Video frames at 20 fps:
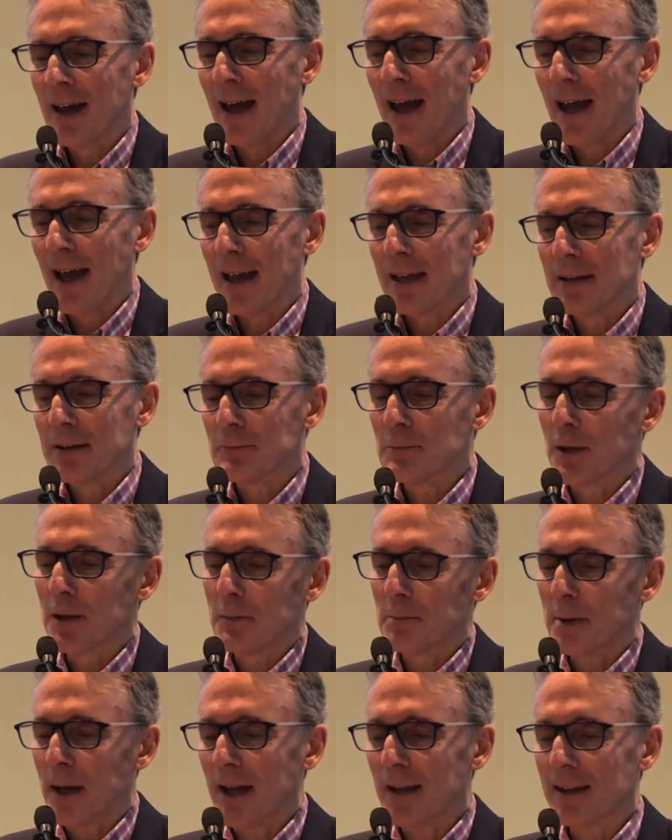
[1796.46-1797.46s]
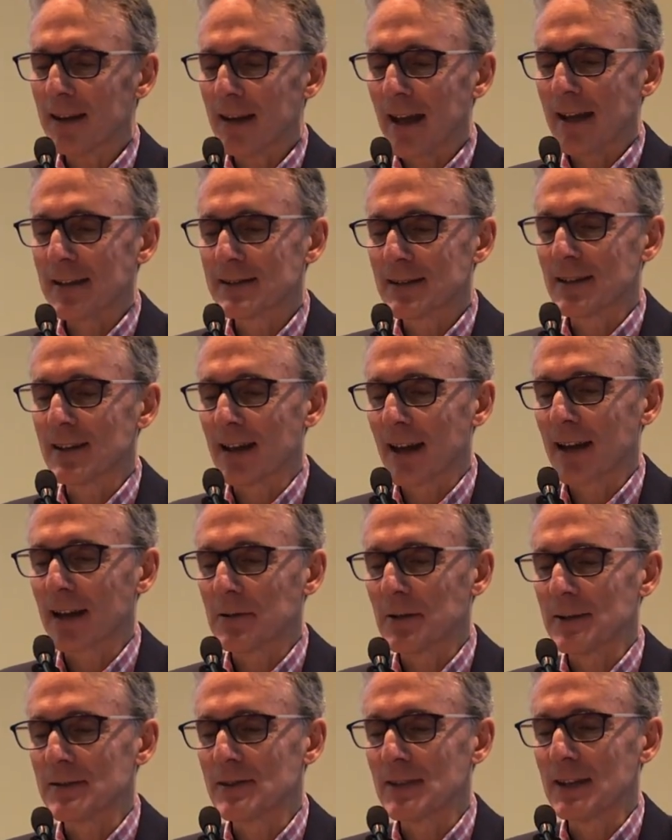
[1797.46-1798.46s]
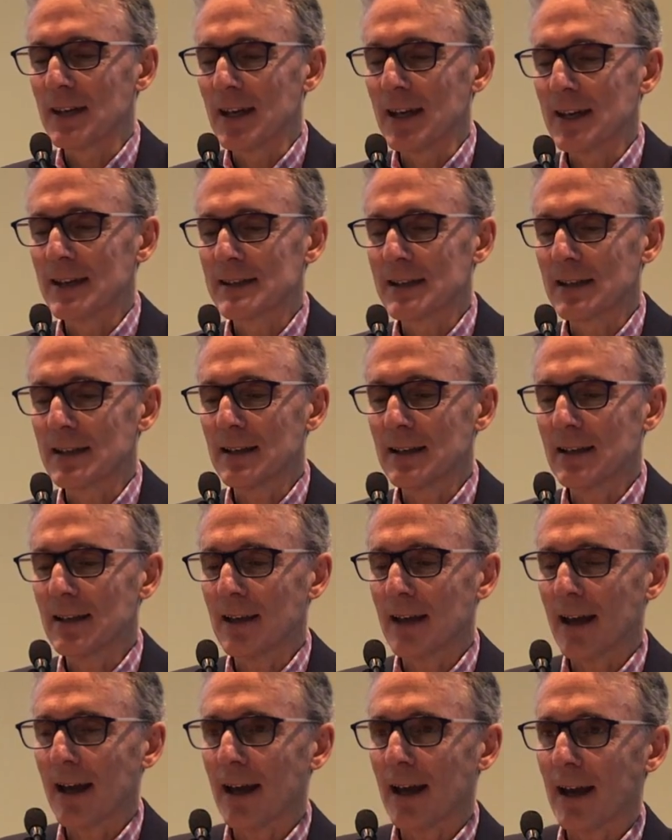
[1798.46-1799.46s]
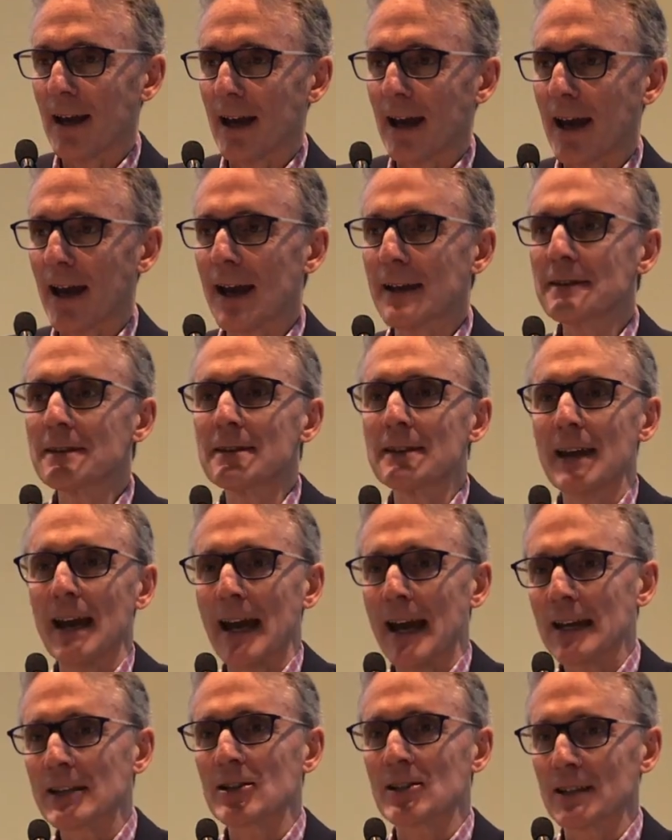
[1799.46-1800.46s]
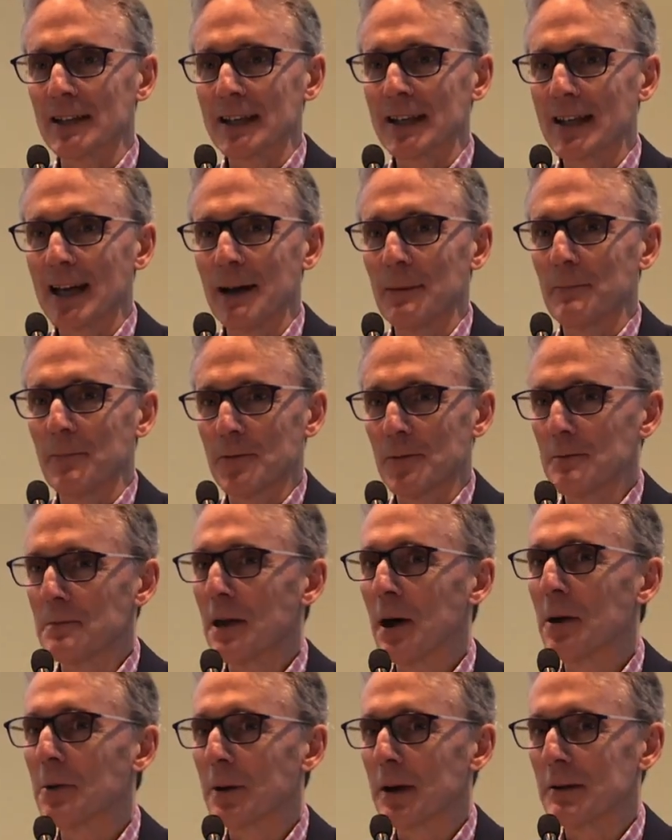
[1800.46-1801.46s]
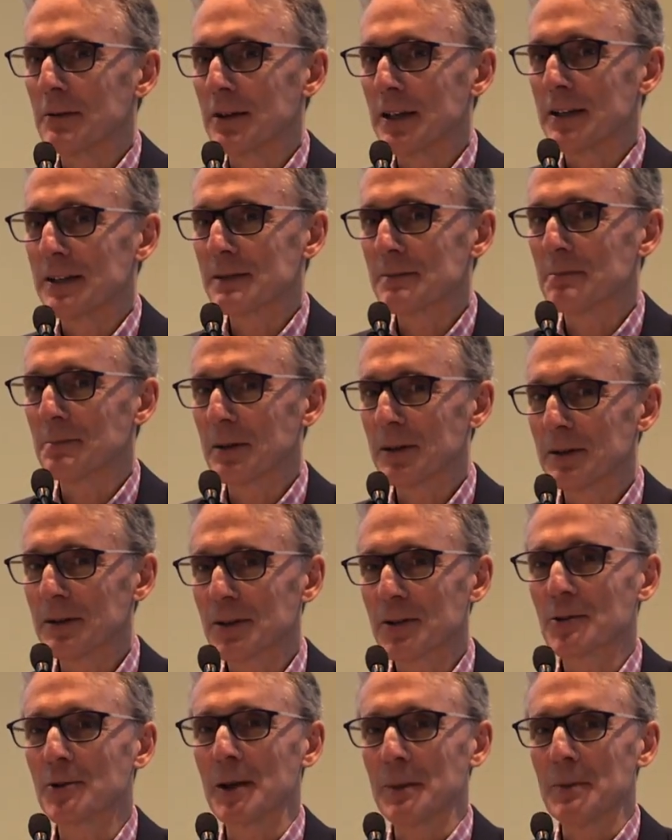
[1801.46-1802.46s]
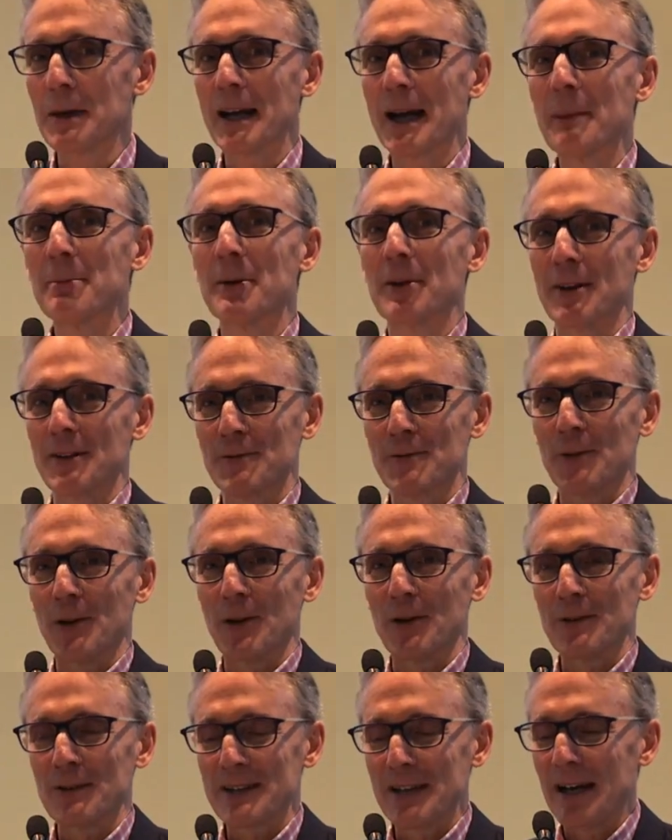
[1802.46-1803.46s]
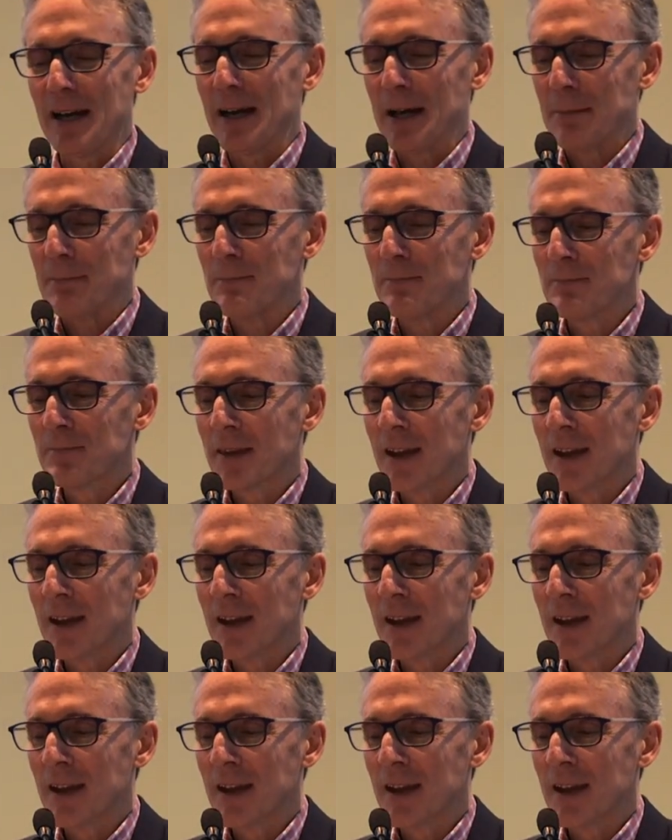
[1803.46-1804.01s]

And, well, part of the answer to that question is it hasn't actually come from nowhere. It's been creeping up on us for a long time.